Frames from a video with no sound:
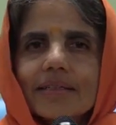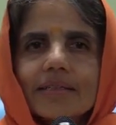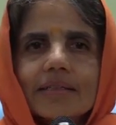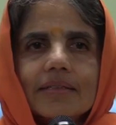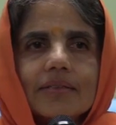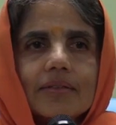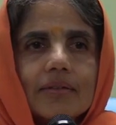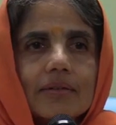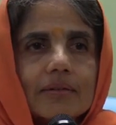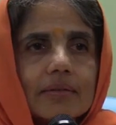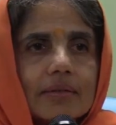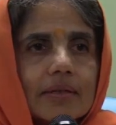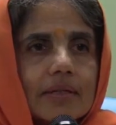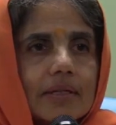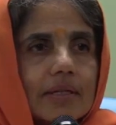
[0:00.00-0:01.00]

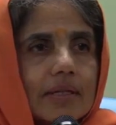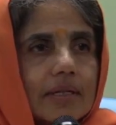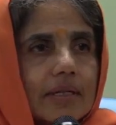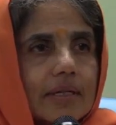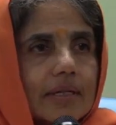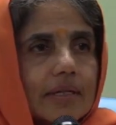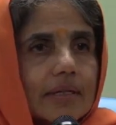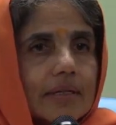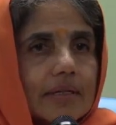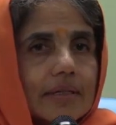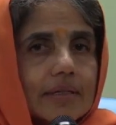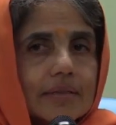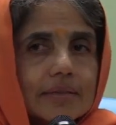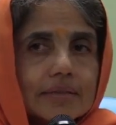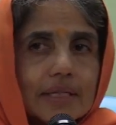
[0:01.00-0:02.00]
So
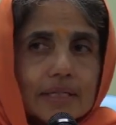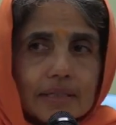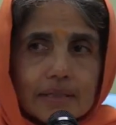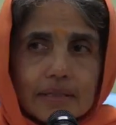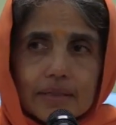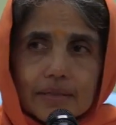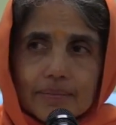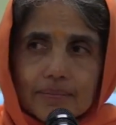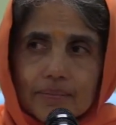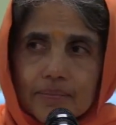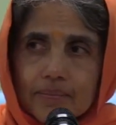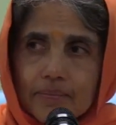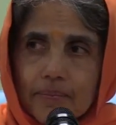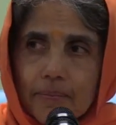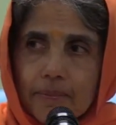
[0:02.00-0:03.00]
then
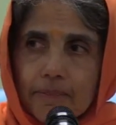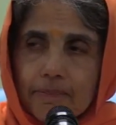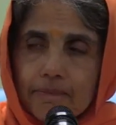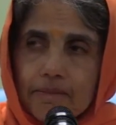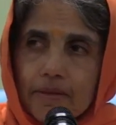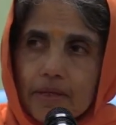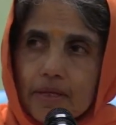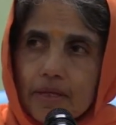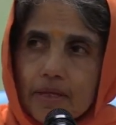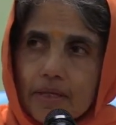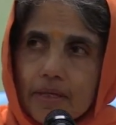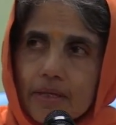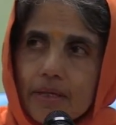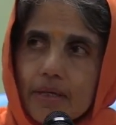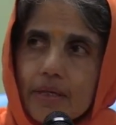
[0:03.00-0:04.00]

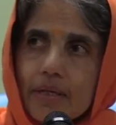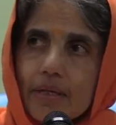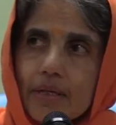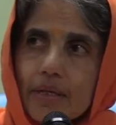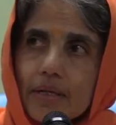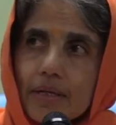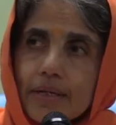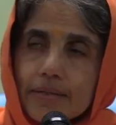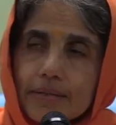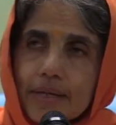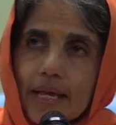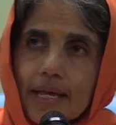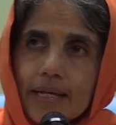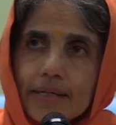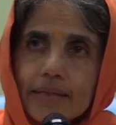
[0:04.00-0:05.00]
it
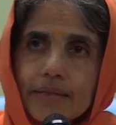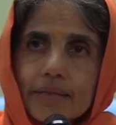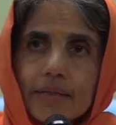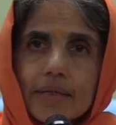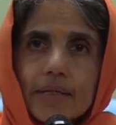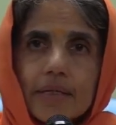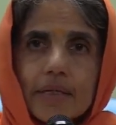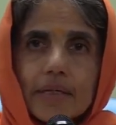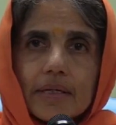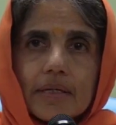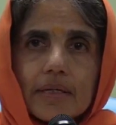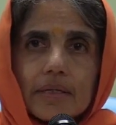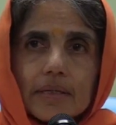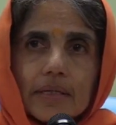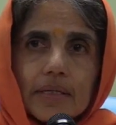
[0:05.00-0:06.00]
says,
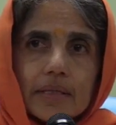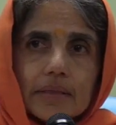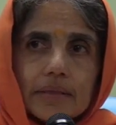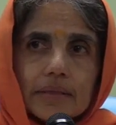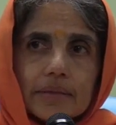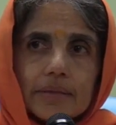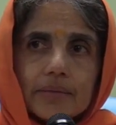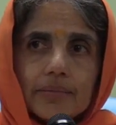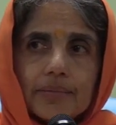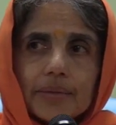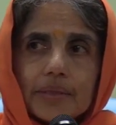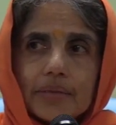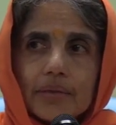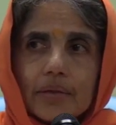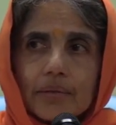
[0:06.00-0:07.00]
learn to
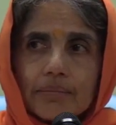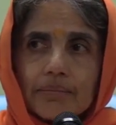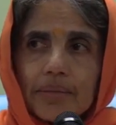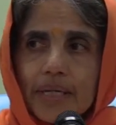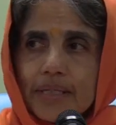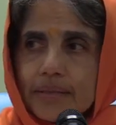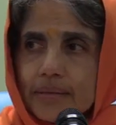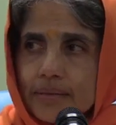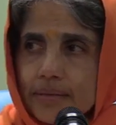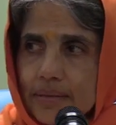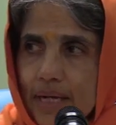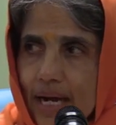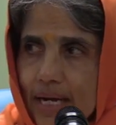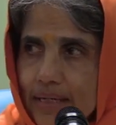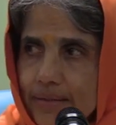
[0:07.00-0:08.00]
be your best
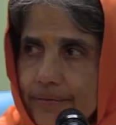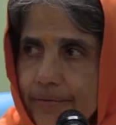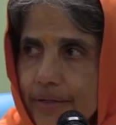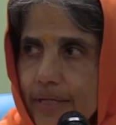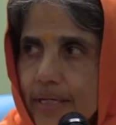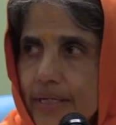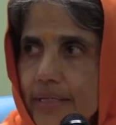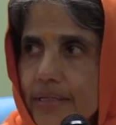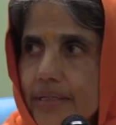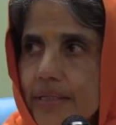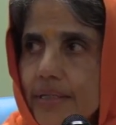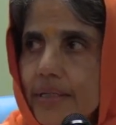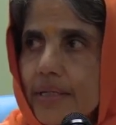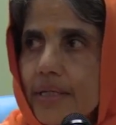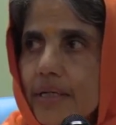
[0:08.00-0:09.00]
advocate,
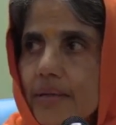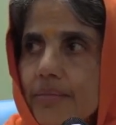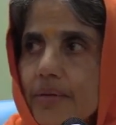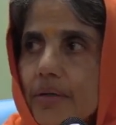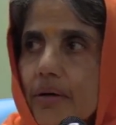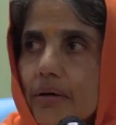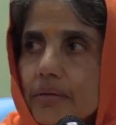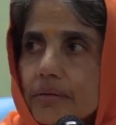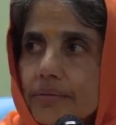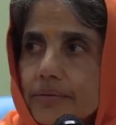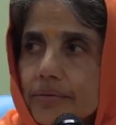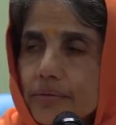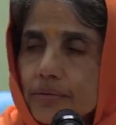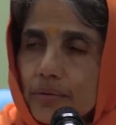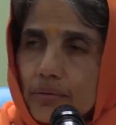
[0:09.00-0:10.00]
because if
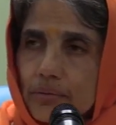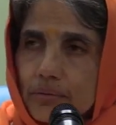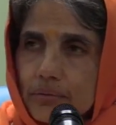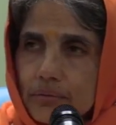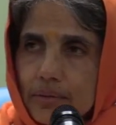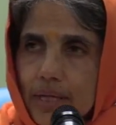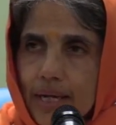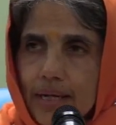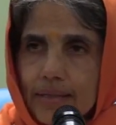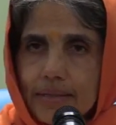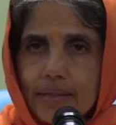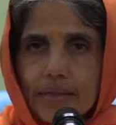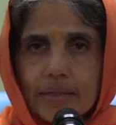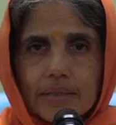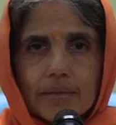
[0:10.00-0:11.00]
you don't do that,
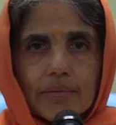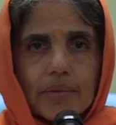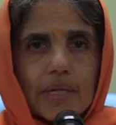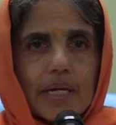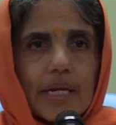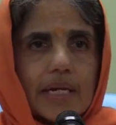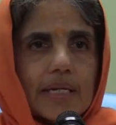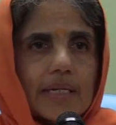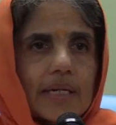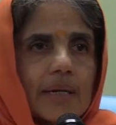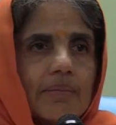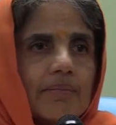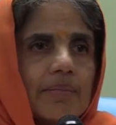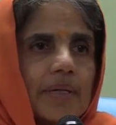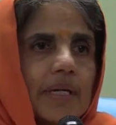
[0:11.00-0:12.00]
you will end
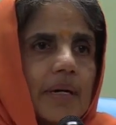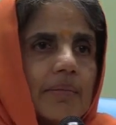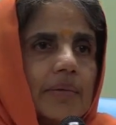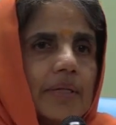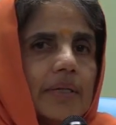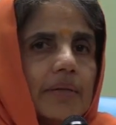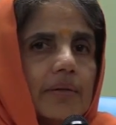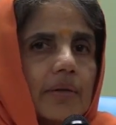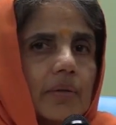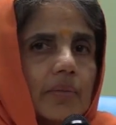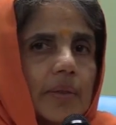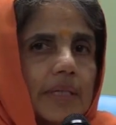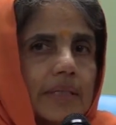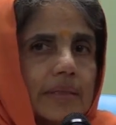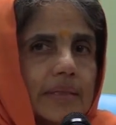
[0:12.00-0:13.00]
up becoming your
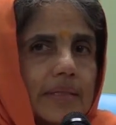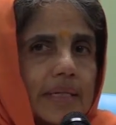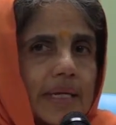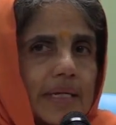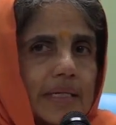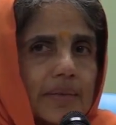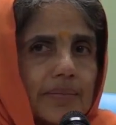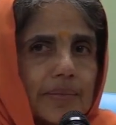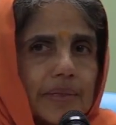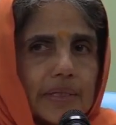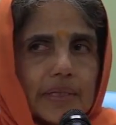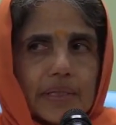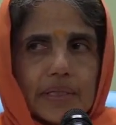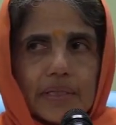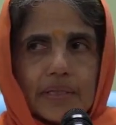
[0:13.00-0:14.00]
worst
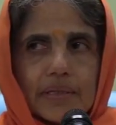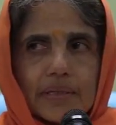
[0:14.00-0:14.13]
enemy.